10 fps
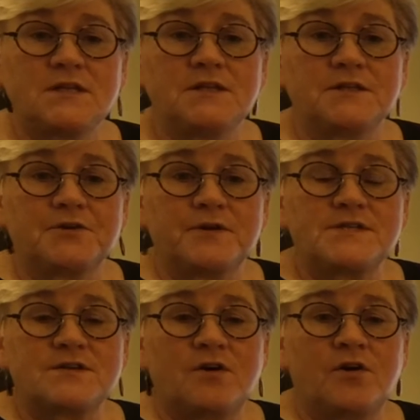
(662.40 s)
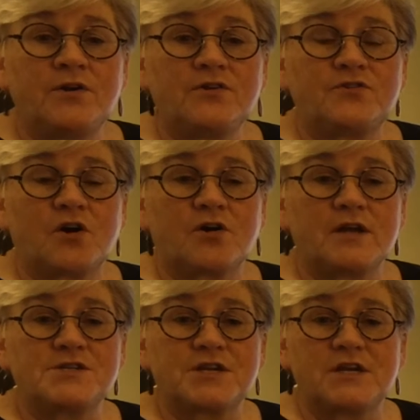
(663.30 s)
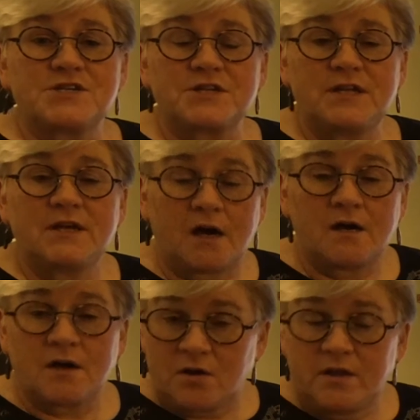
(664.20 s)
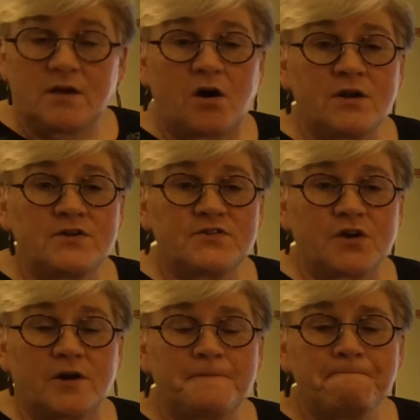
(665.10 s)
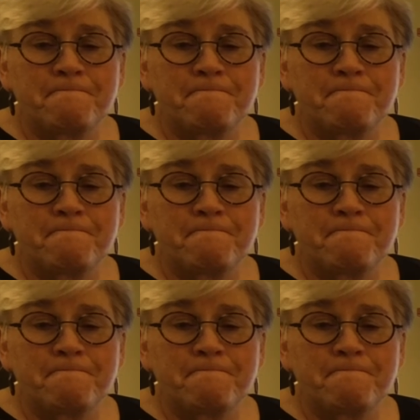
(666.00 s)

literate on guitar education, on guitar,